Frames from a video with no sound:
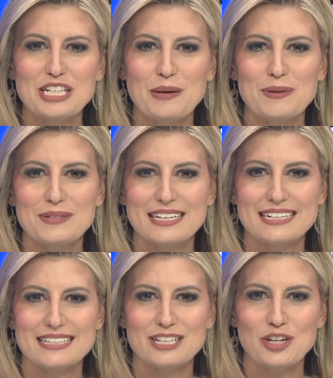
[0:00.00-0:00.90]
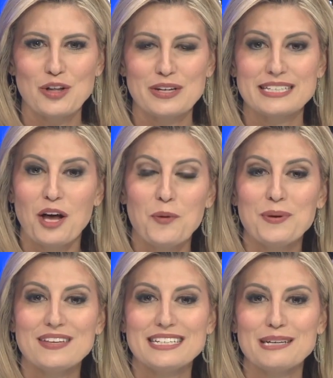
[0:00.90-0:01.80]
year, WCNC Charlotte is
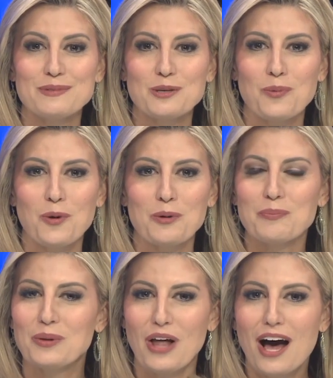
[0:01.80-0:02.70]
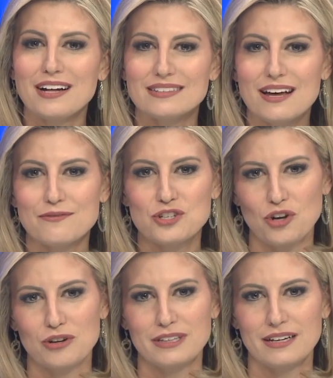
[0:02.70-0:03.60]
helping the team support Block Love
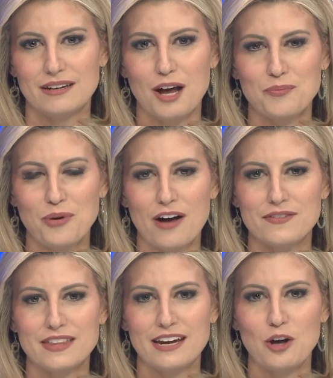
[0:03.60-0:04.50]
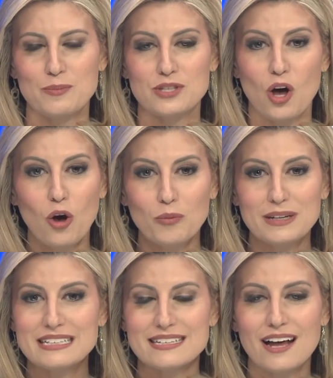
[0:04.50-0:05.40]
Charlotte, a nonprofit that helps the
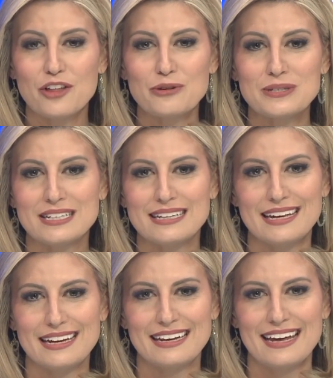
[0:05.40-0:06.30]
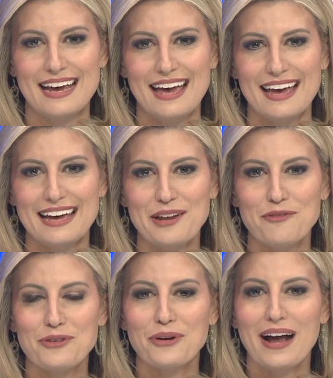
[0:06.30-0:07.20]
homeless and others in need. And
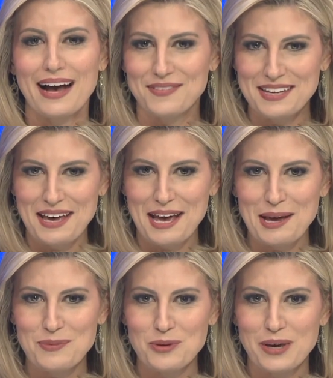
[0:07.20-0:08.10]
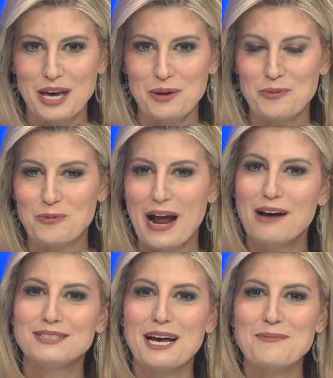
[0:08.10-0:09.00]
if you're at the game, you can
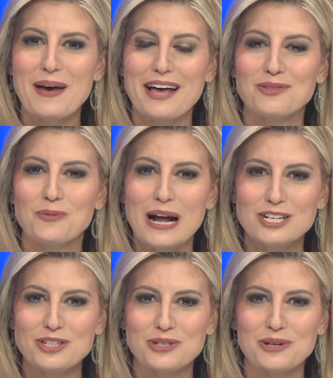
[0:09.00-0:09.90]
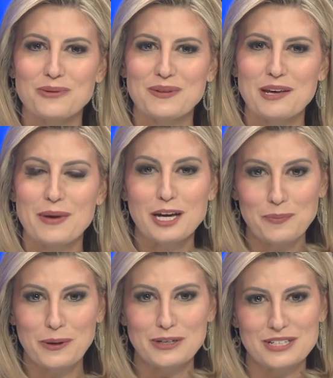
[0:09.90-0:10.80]
round up at the register when they make
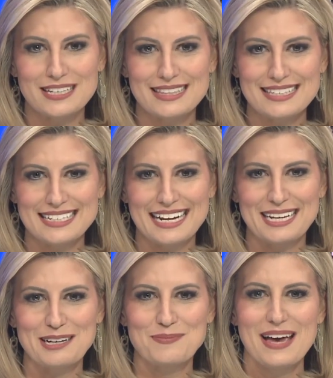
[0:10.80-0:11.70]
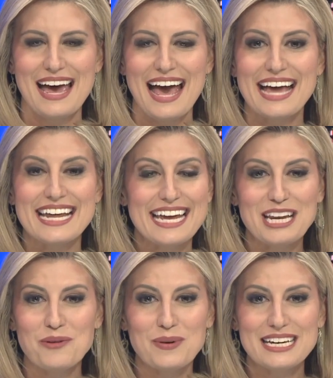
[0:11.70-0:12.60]
a purchase at the stadium. And
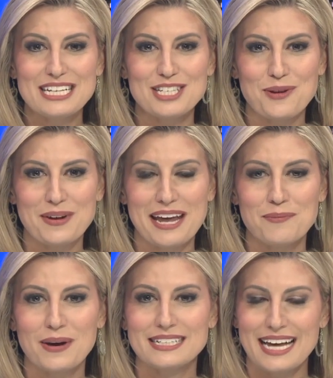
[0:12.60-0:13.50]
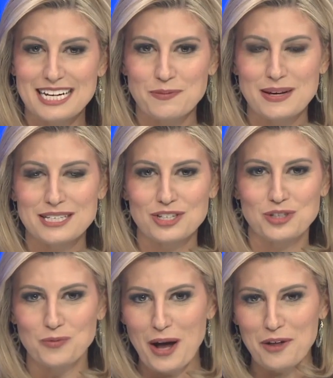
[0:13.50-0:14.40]
anyone can donate by text message
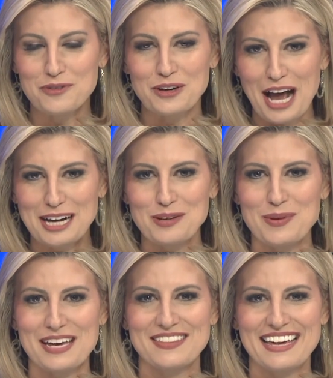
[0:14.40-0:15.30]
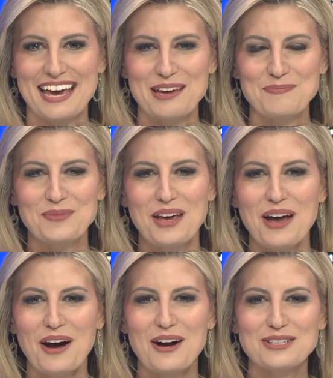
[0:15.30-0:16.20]
as well if you're not going to be at the game.
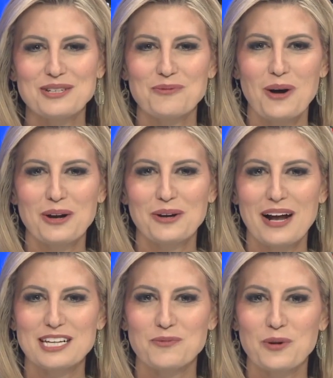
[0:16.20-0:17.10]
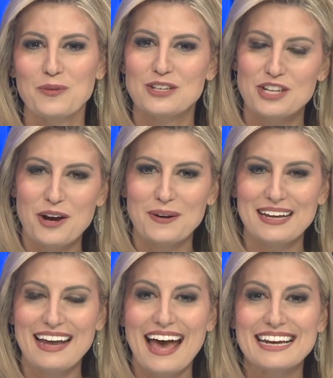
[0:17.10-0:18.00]
Austin Walker has more on the
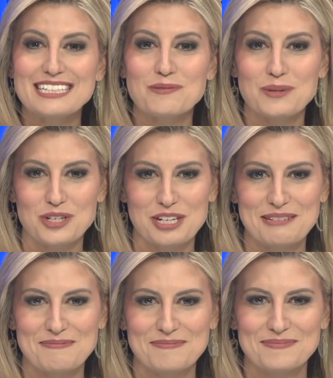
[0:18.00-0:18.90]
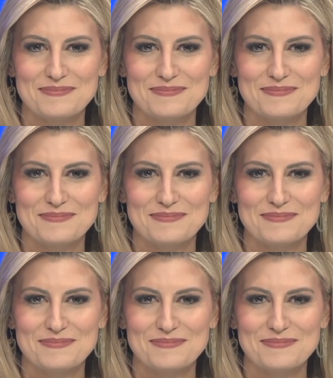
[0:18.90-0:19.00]
charity and its mission